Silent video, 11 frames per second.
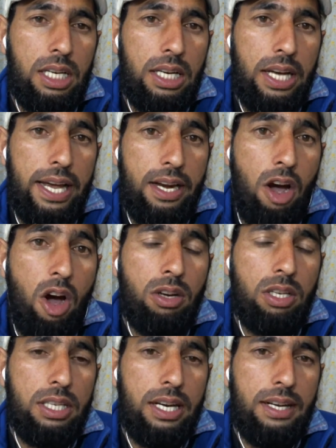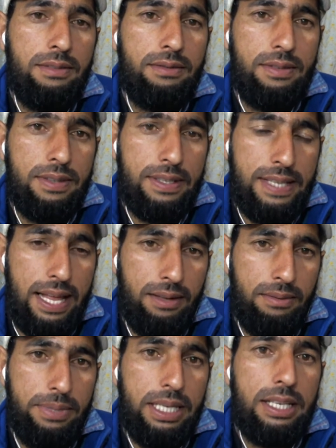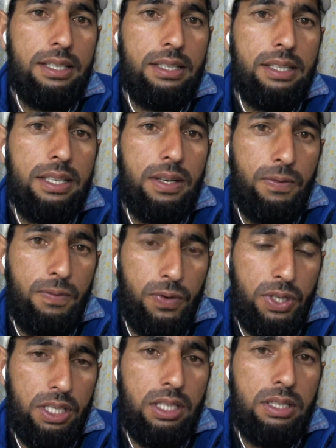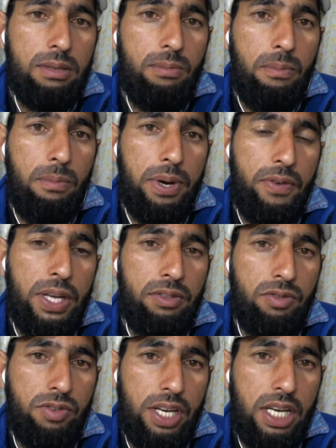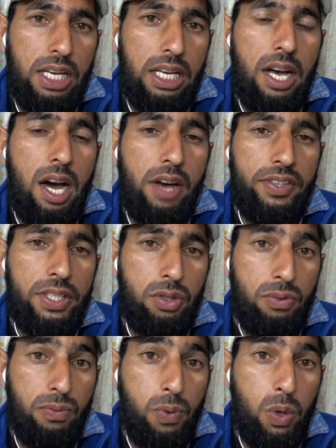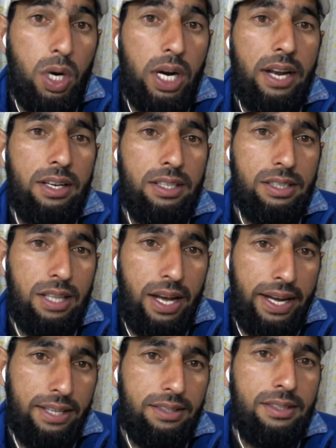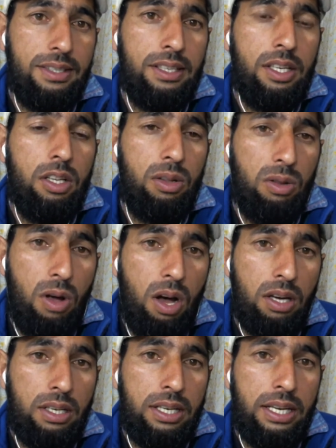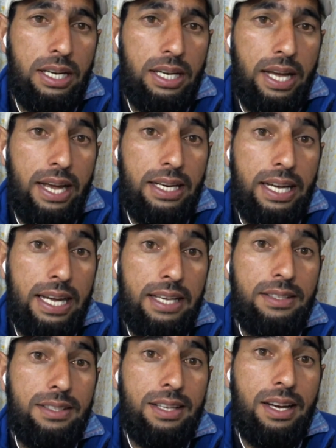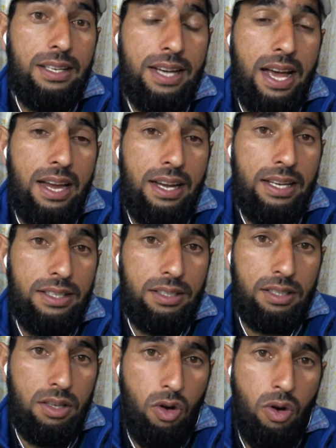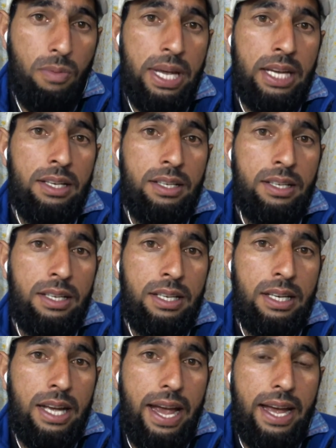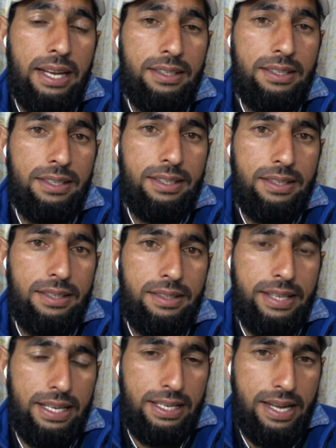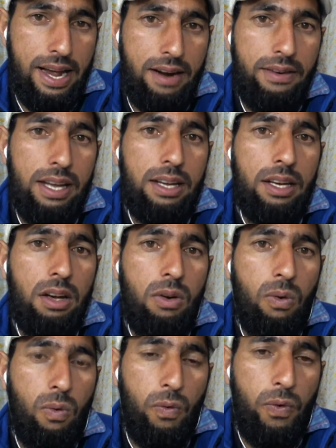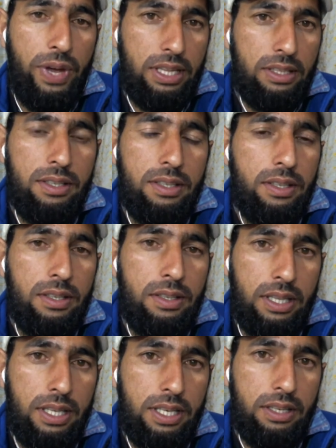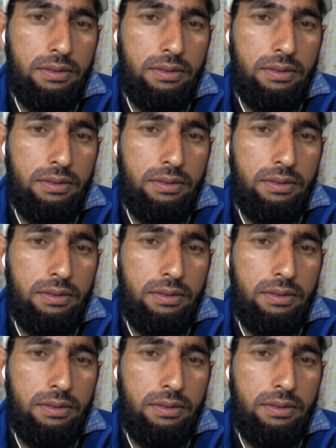an octasyllabic verse between 300 to 400 lines long, and its content is comic and satiric with the